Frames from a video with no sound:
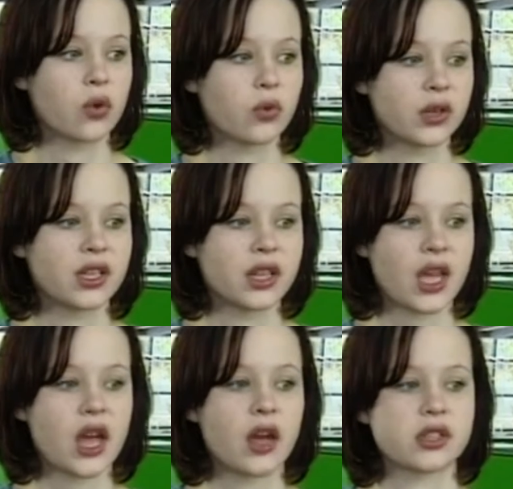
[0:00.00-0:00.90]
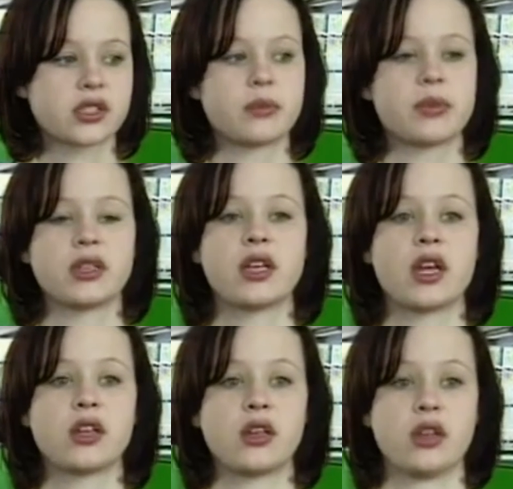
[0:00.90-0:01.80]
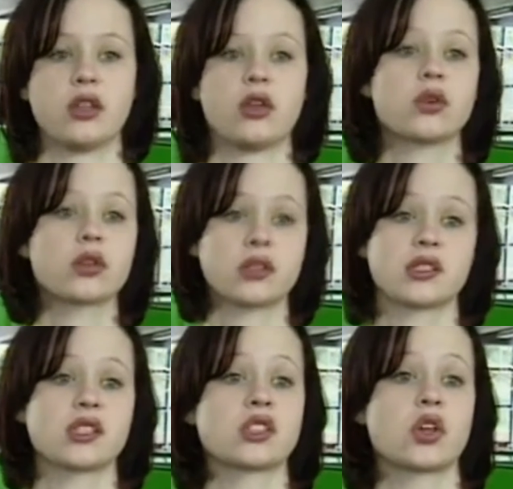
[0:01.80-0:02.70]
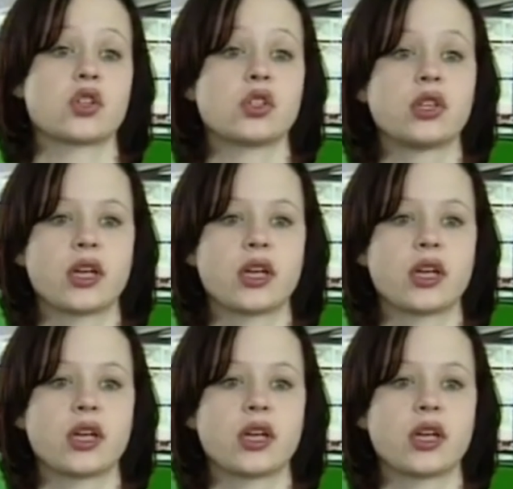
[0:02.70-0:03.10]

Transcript: Well, BTS things weren't so swift as they seem to be.